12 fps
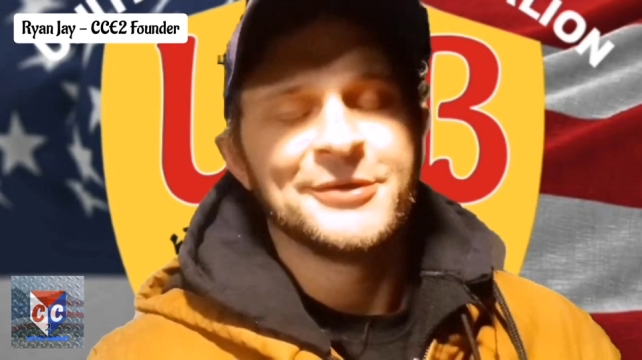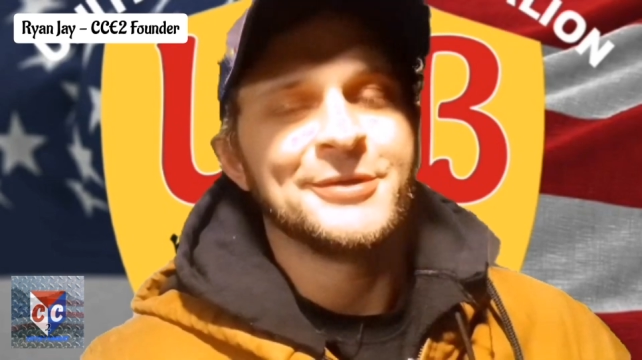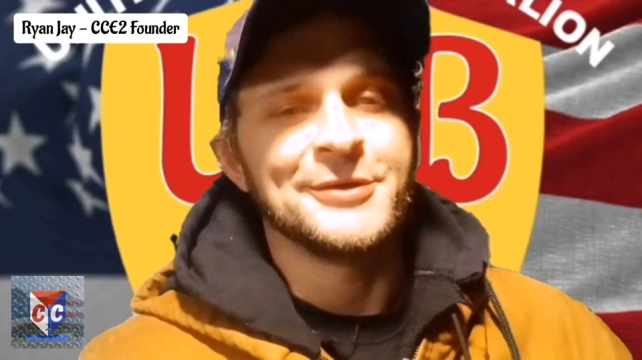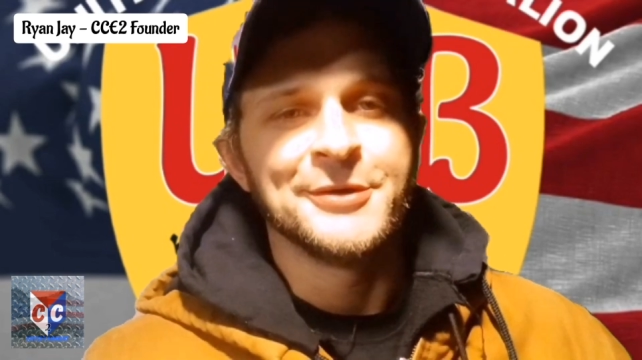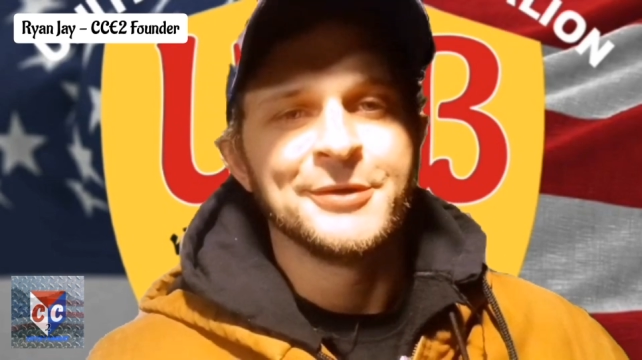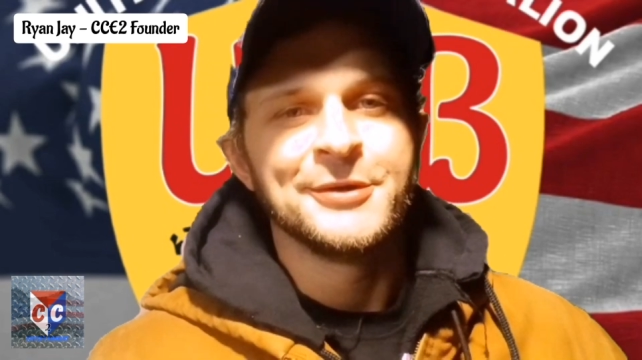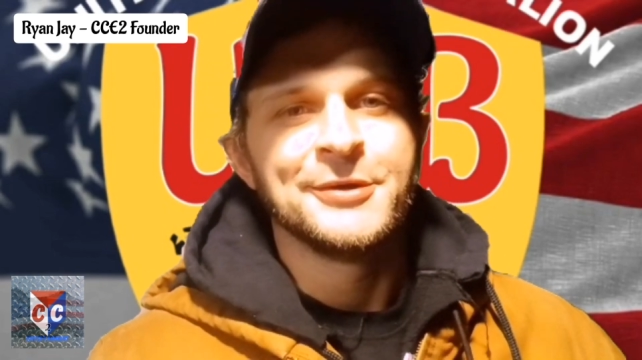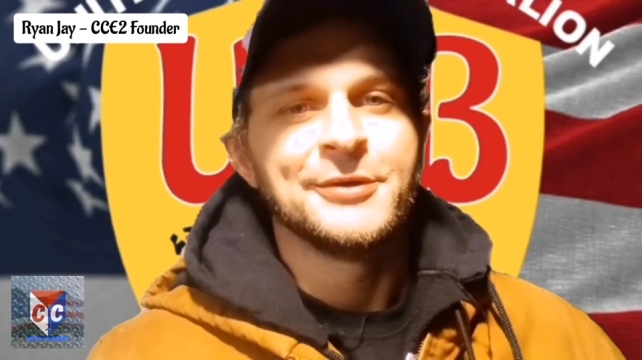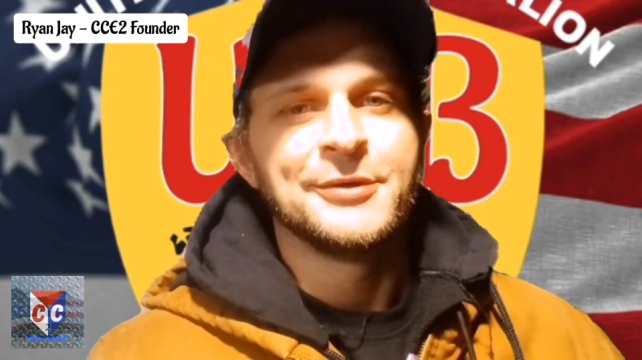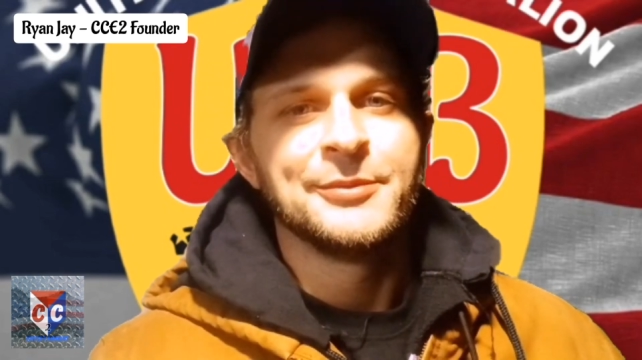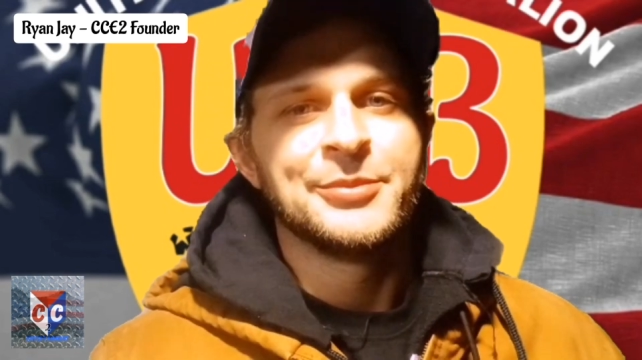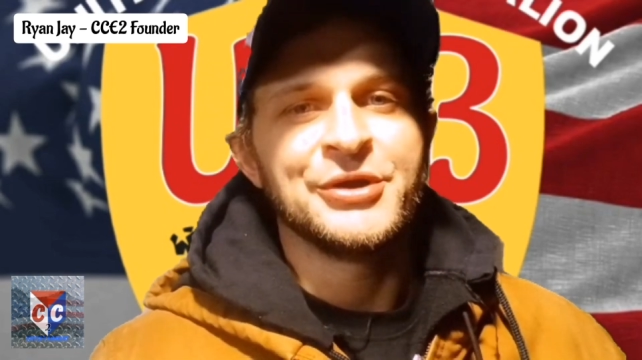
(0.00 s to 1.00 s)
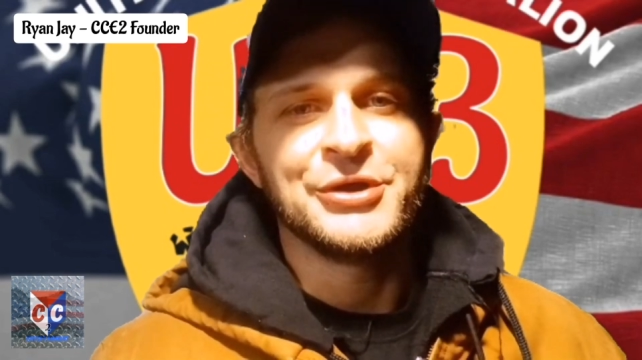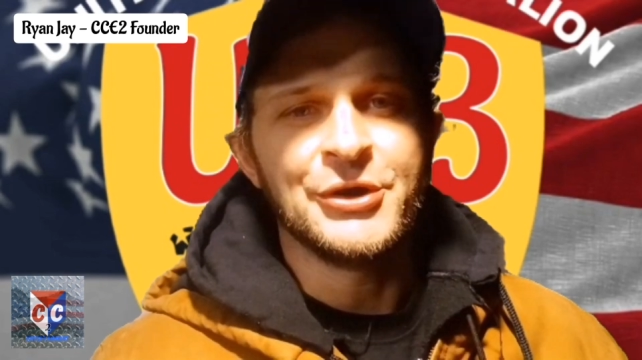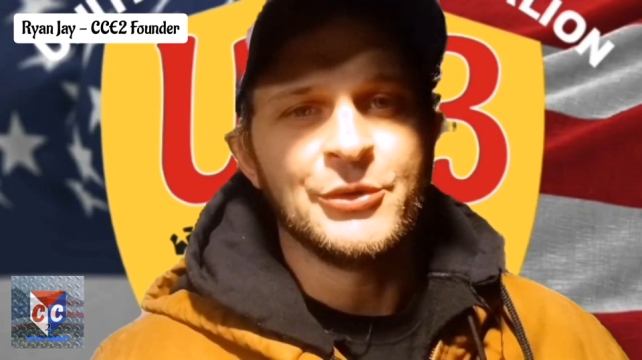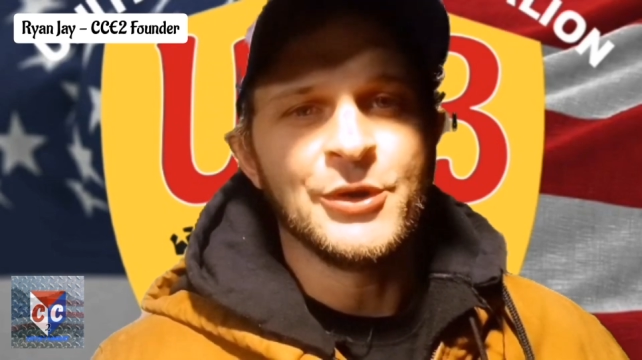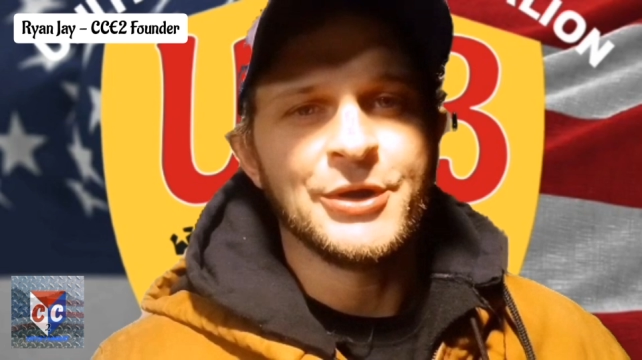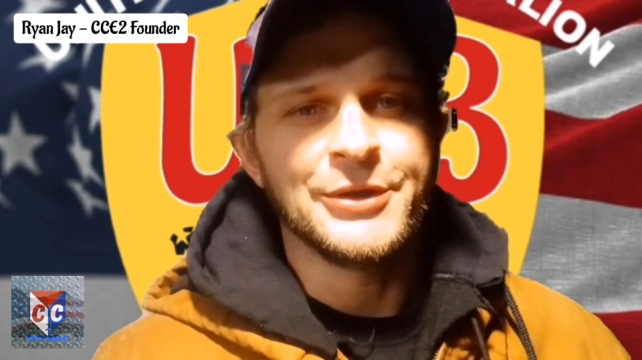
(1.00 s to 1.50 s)
But you
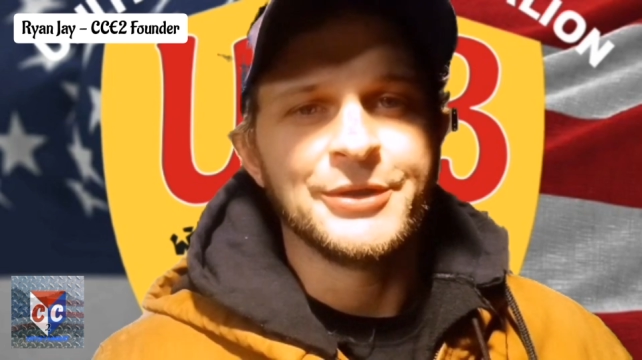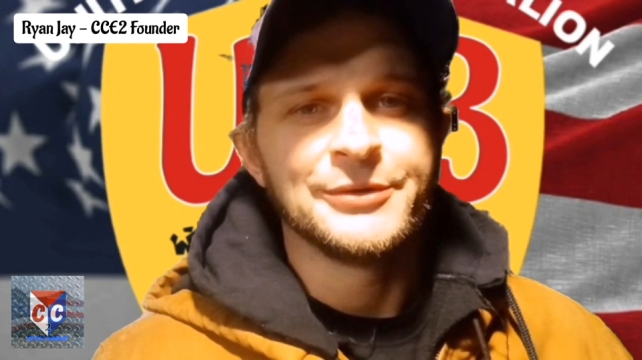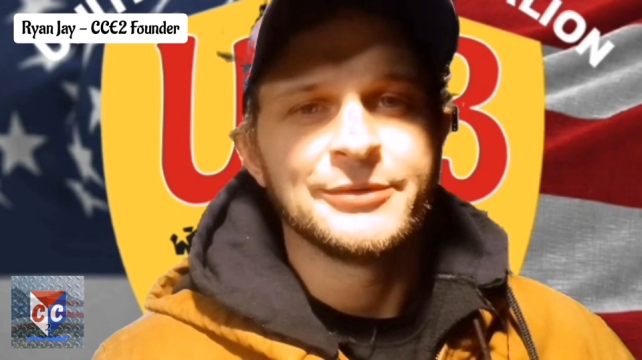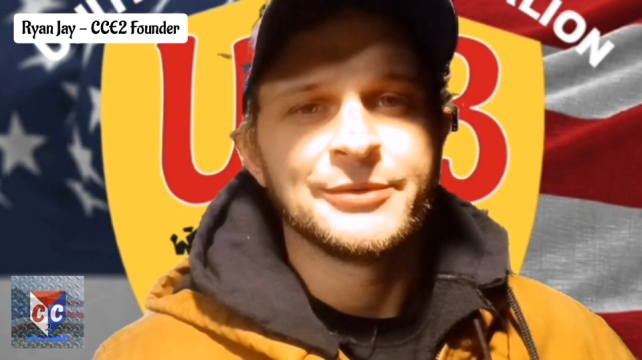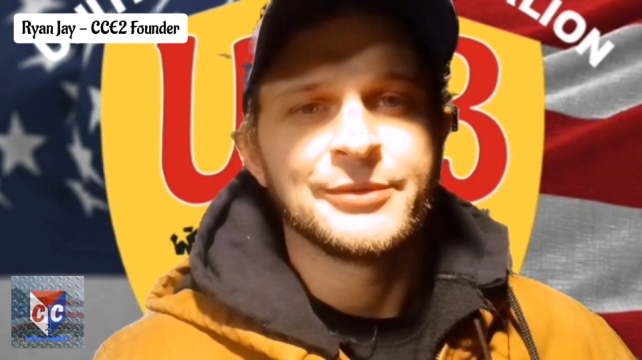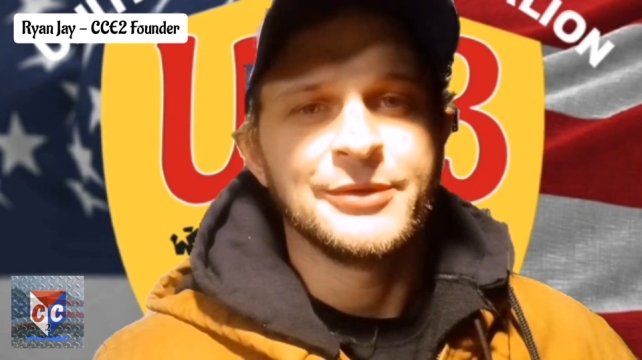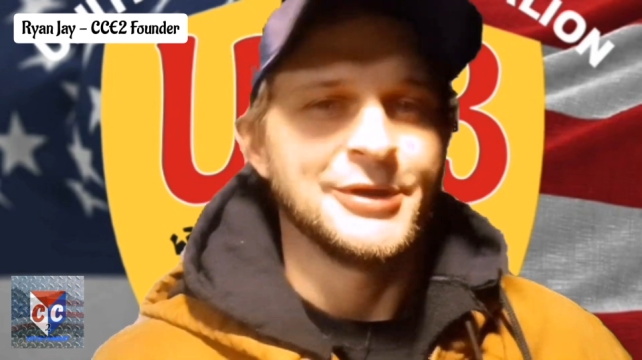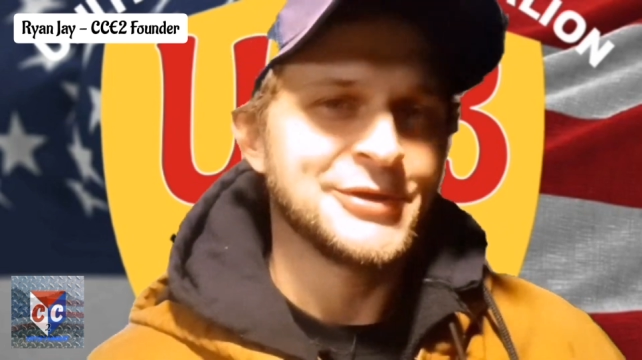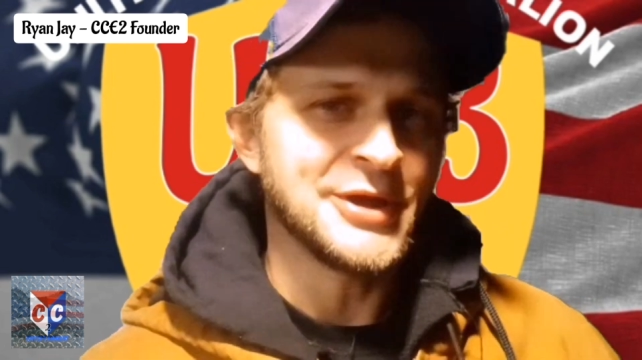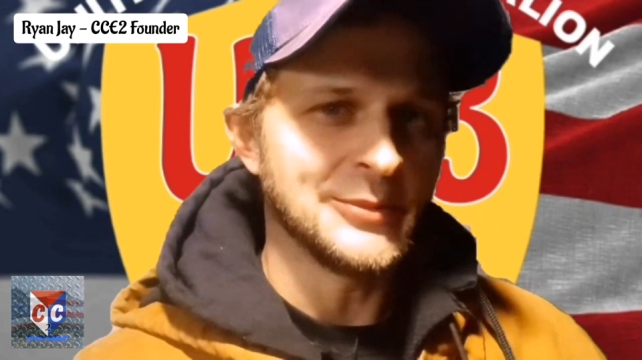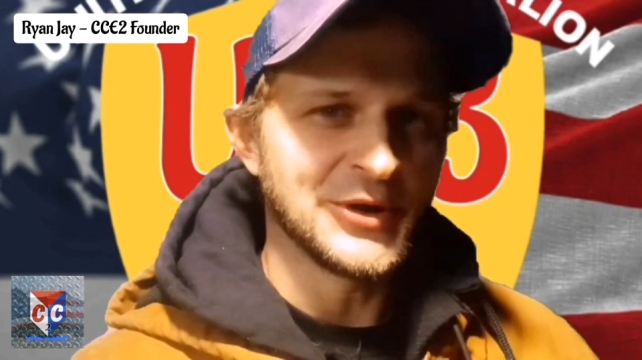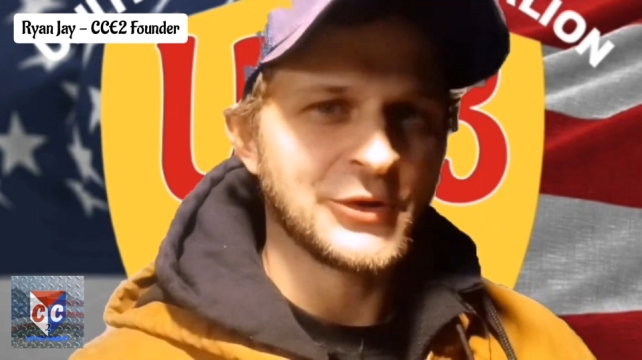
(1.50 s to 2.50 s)
know what? Income